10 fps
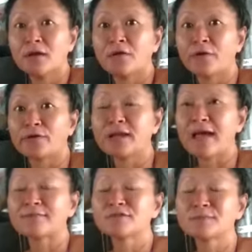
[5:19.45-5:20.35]
Or, you know,
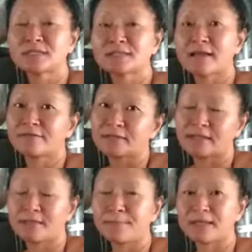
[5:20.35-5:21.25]
I have too much stuff to
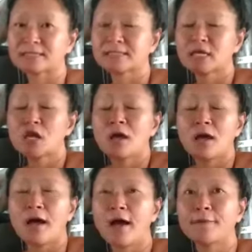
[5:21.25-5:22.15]
take the bus.
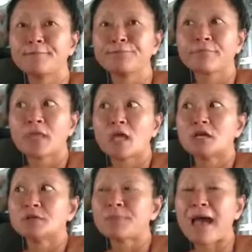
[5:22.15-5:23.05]

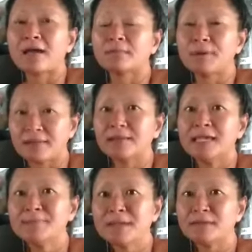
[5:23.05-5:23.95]
But
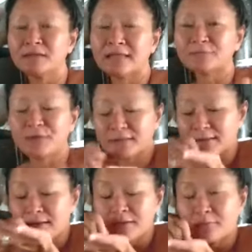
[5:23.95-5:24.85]
he made me, that's one of the
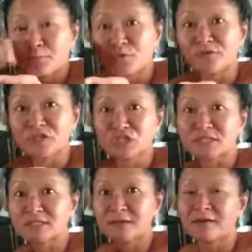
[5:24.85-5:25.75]

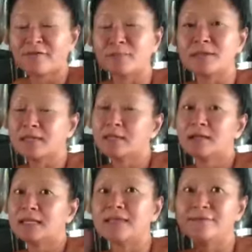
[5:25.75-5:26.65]
provisions for me
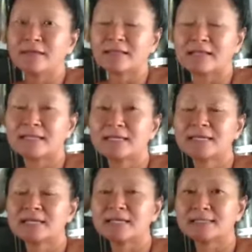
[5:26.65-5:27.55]
leaving the clinic,
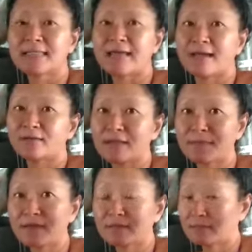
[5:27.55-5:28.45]
is that I'd get my